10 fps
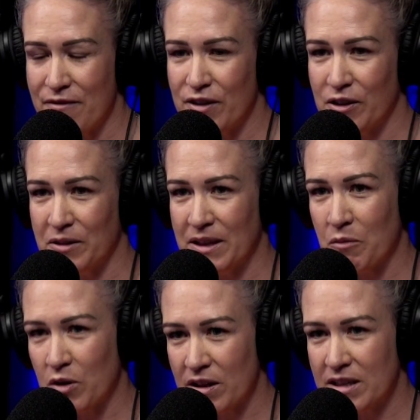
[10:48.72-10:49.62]
for you, and then
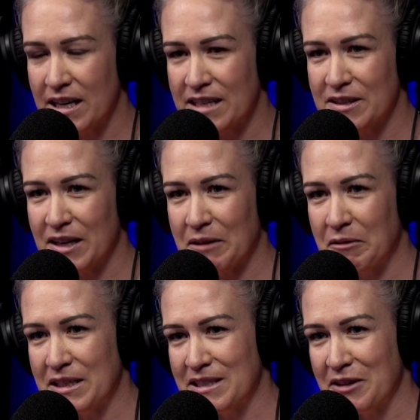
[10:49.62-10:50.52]
what are the days like
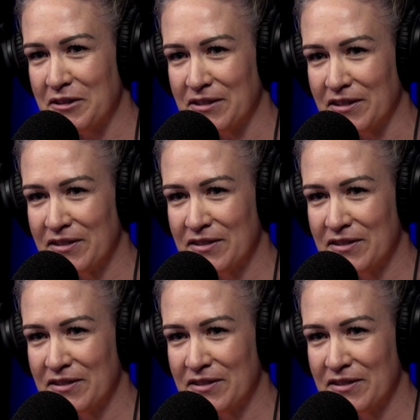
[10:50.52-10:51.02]
when he's gone?